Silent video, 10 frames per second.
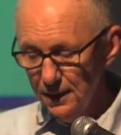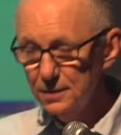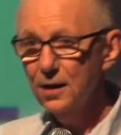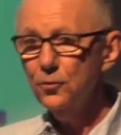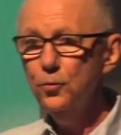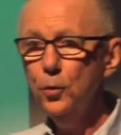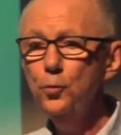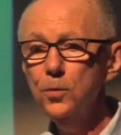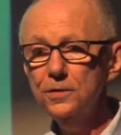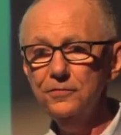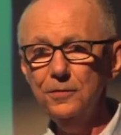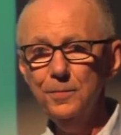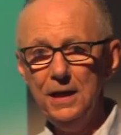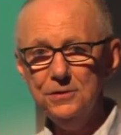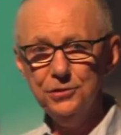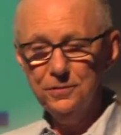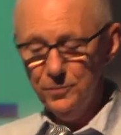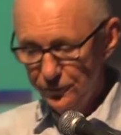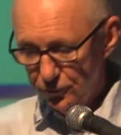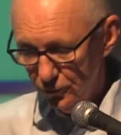Now, who would have imagined
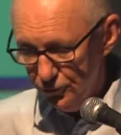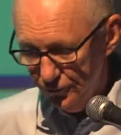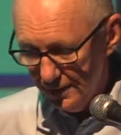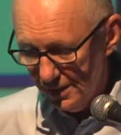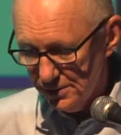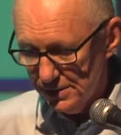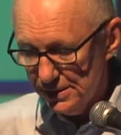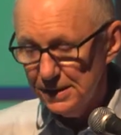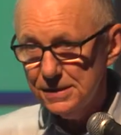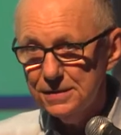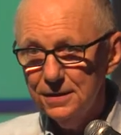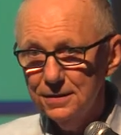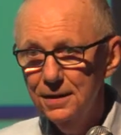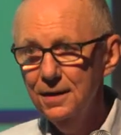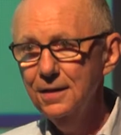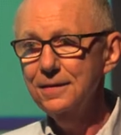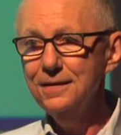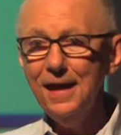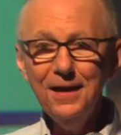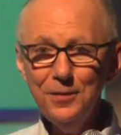before 2016 that
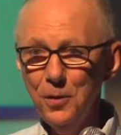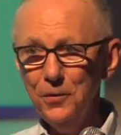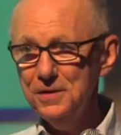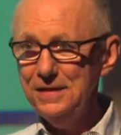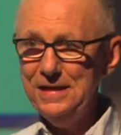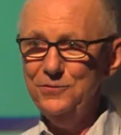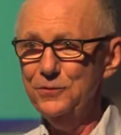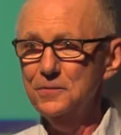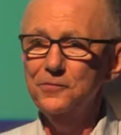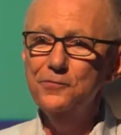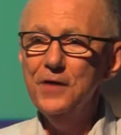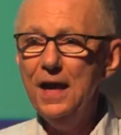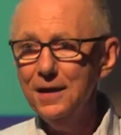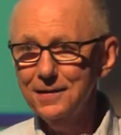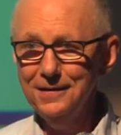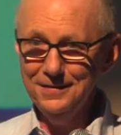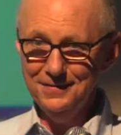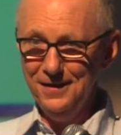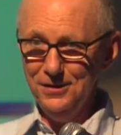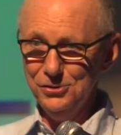anybody, even vaguely
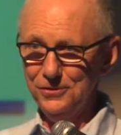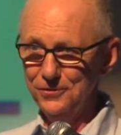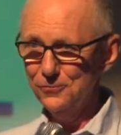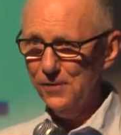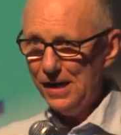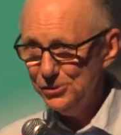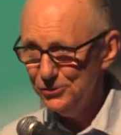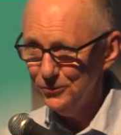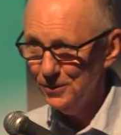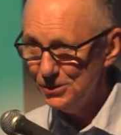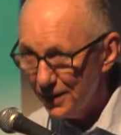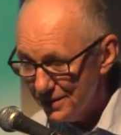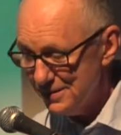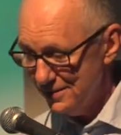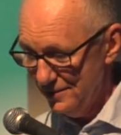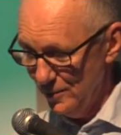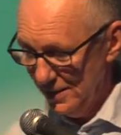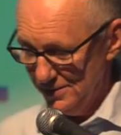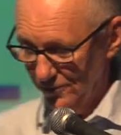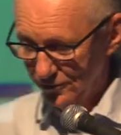intelligent and rational, which I consider
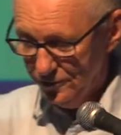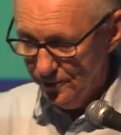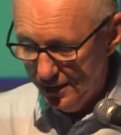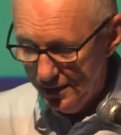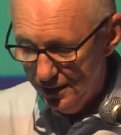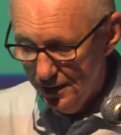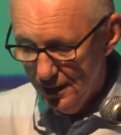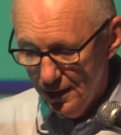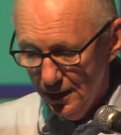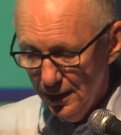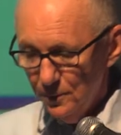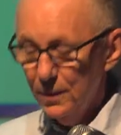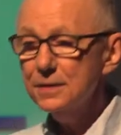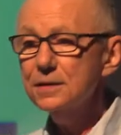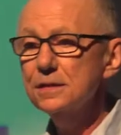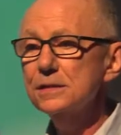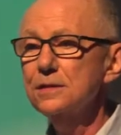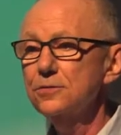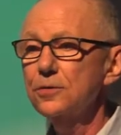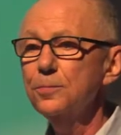myself to be, might
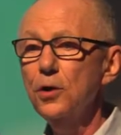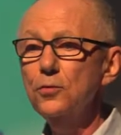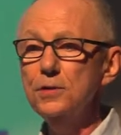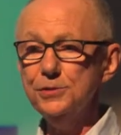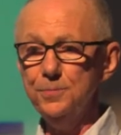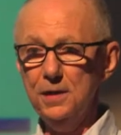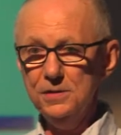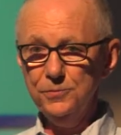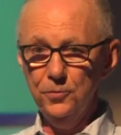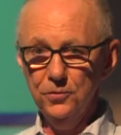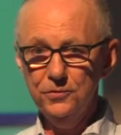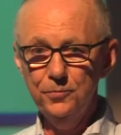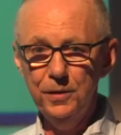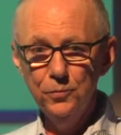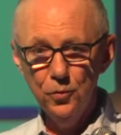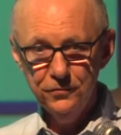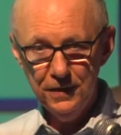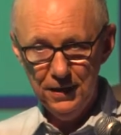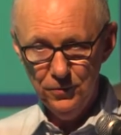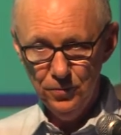consider a Polish passport to be more
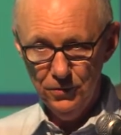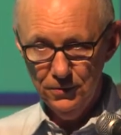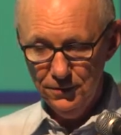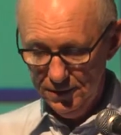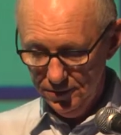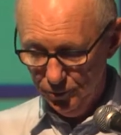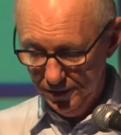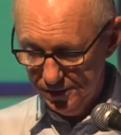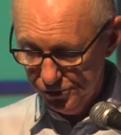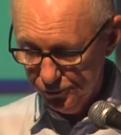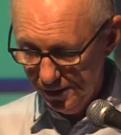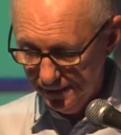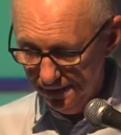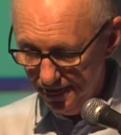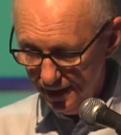valuable than a British one?